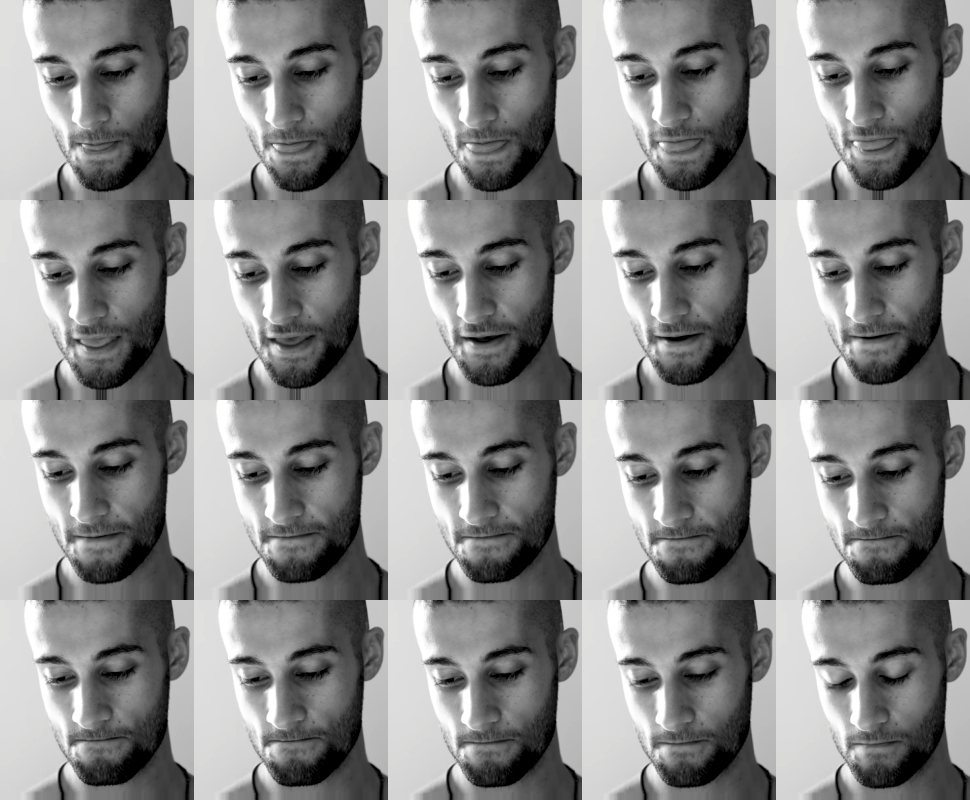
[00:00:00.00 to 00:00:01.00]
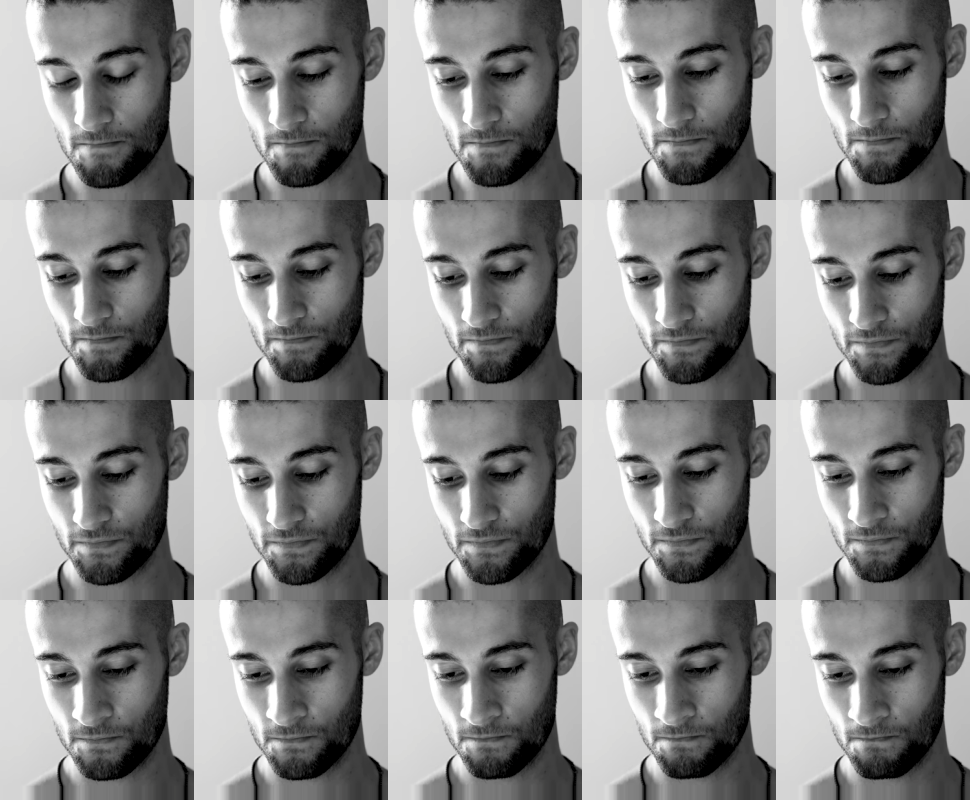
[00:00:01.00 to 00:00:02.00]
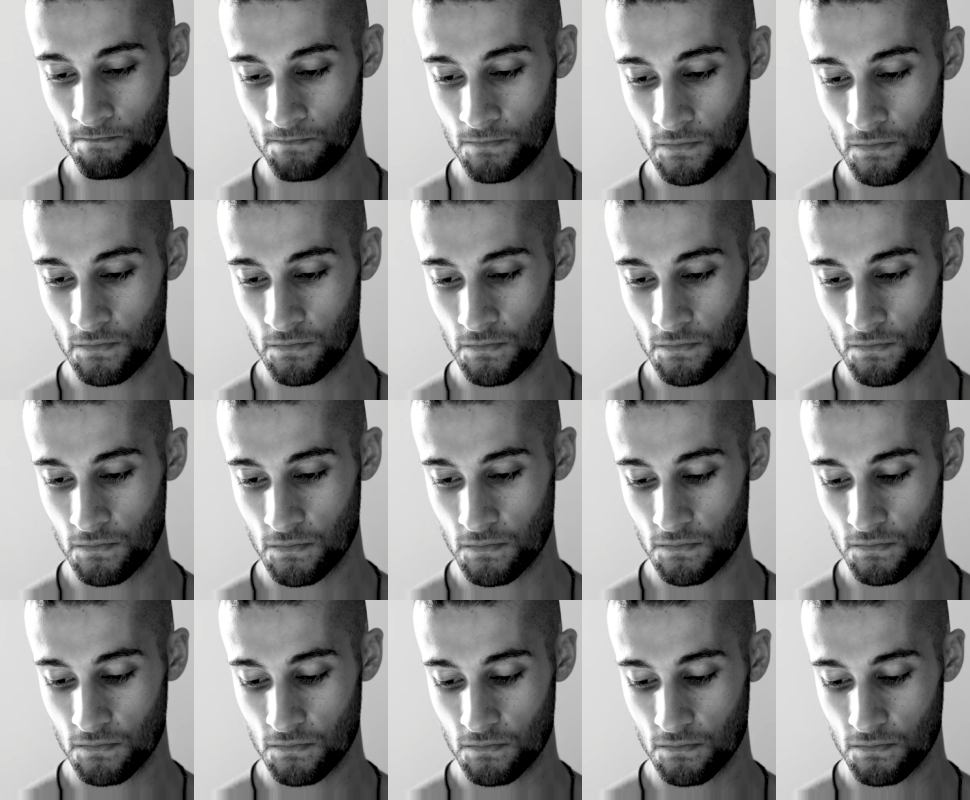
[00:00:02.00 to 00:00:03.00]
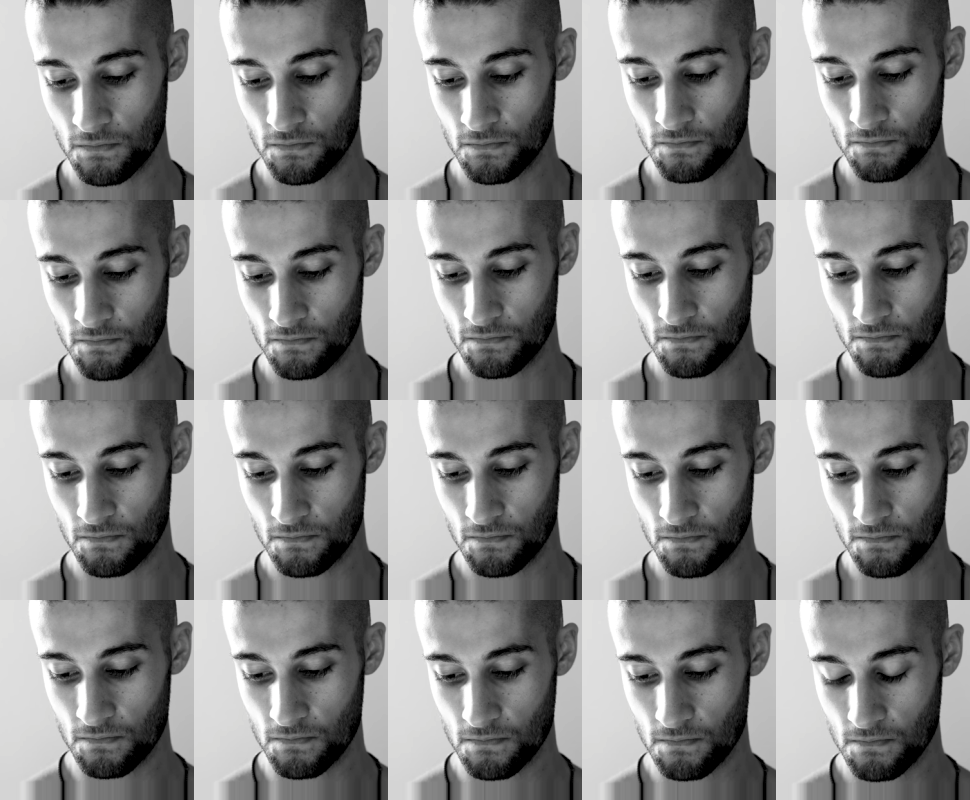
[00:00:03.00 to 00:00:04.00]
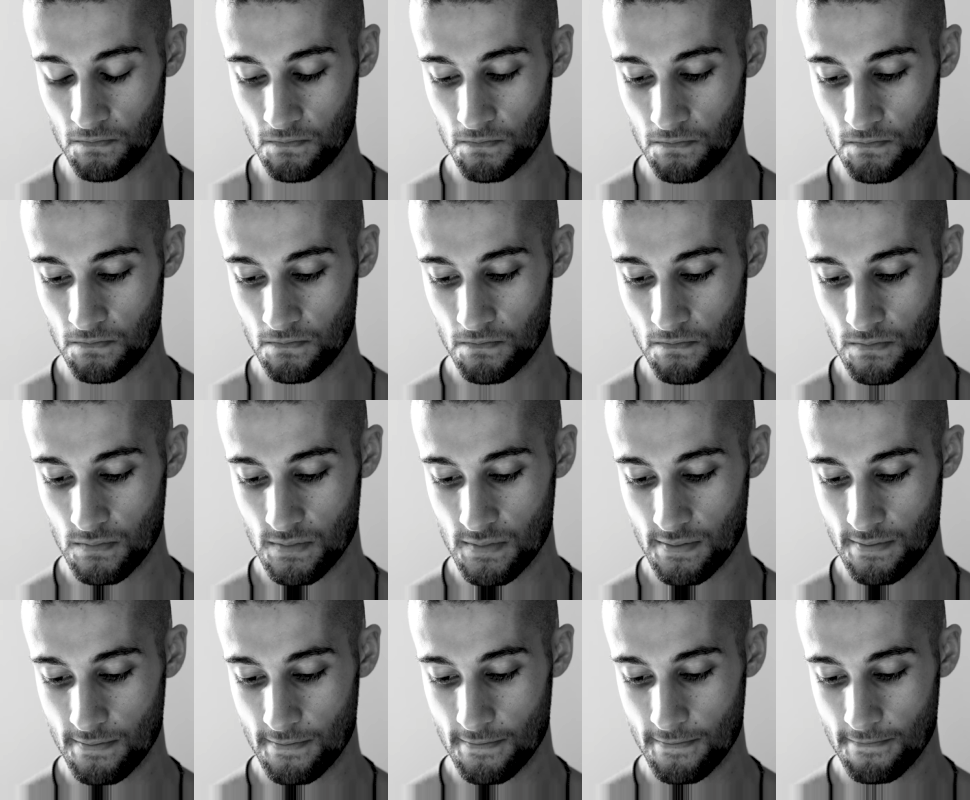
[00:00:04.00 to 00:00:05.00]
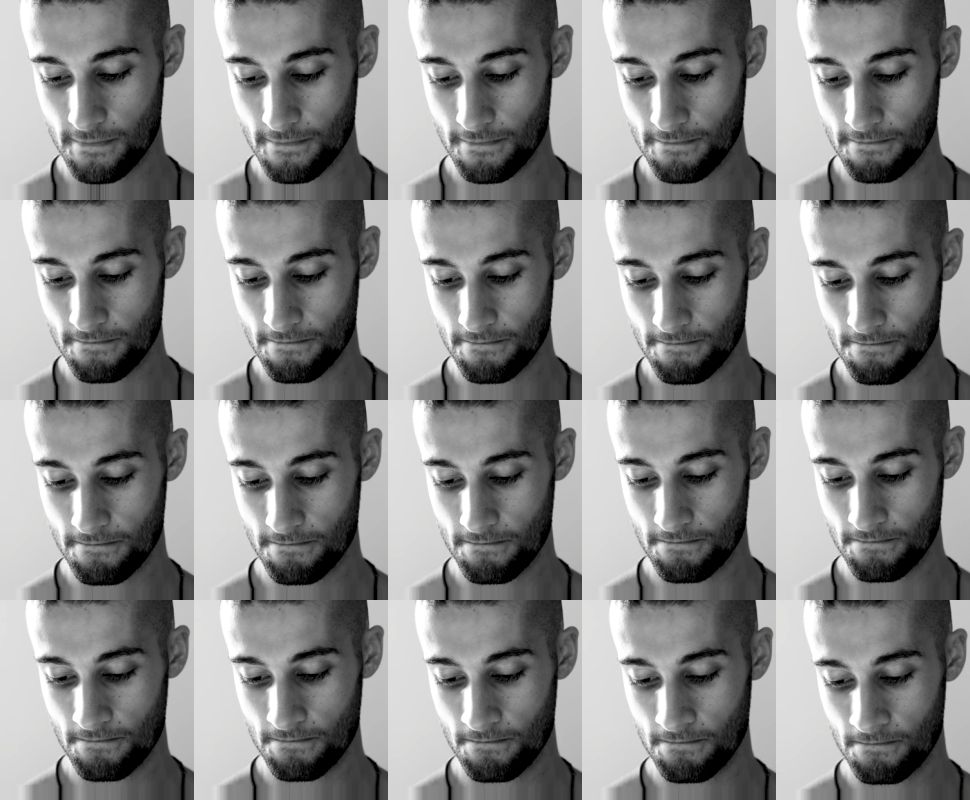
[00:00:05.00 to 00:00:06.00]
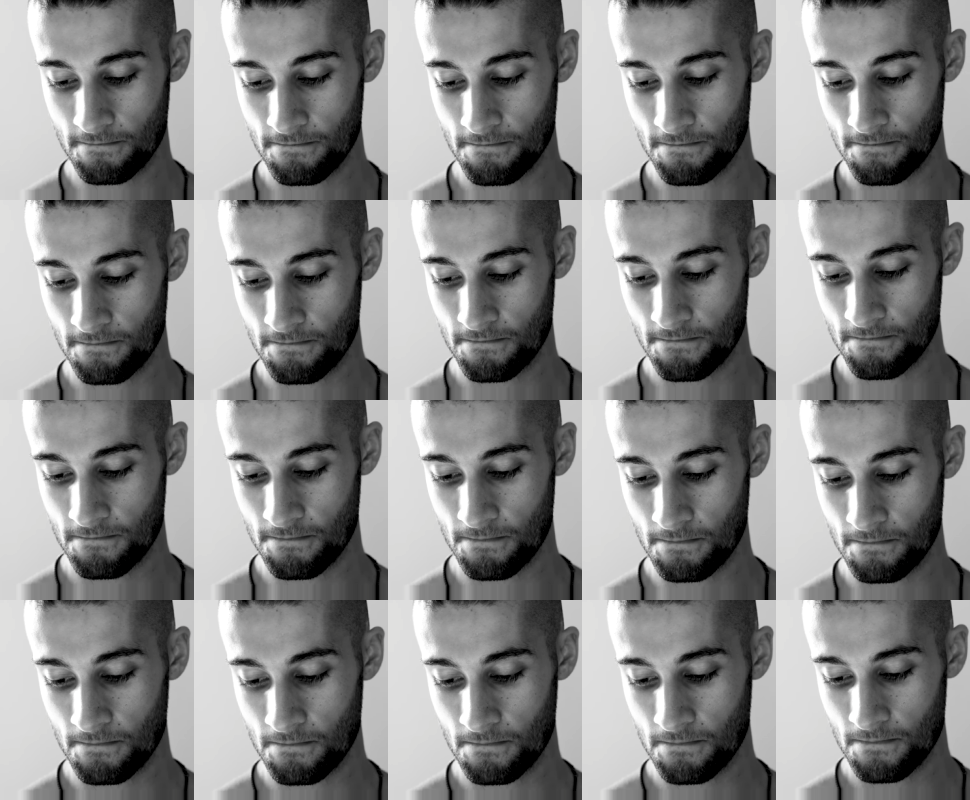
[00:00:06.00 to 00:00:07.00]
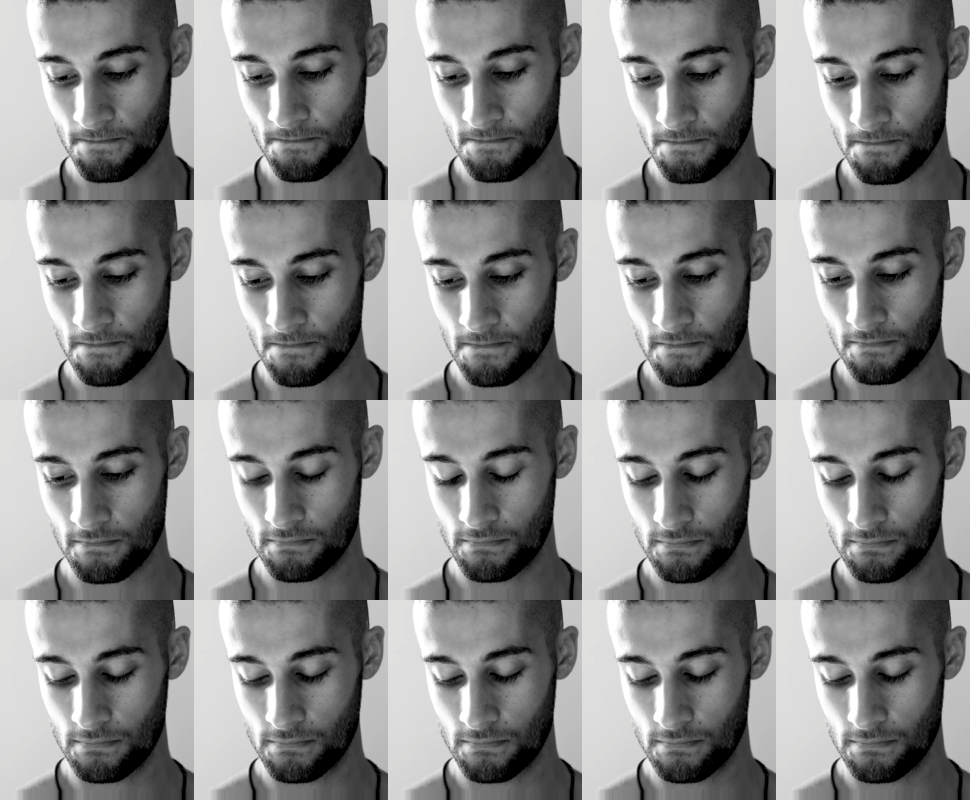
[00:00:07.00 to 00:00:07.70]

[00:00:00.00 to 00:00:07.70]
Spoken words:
No one is speaking in this clip.